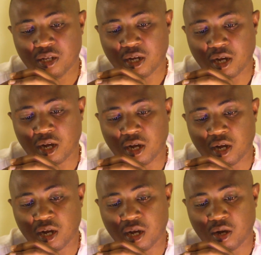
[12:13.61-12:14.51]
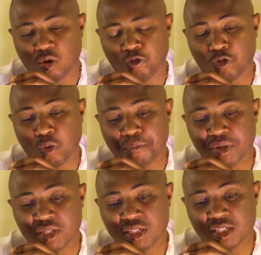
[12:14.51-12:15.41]
of
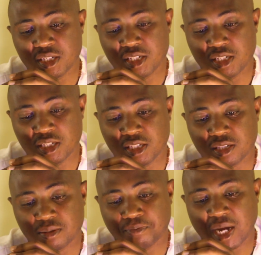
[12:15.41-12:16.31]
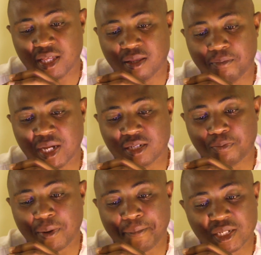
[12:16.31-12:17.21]
complexities by the
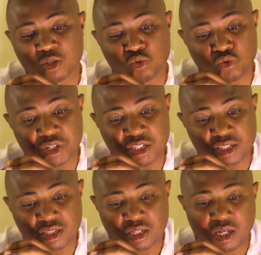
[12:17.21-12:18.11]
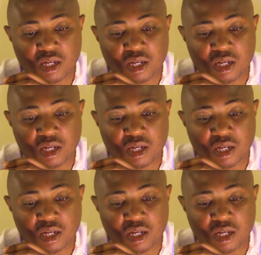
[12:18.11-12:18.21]
multipurpose trees,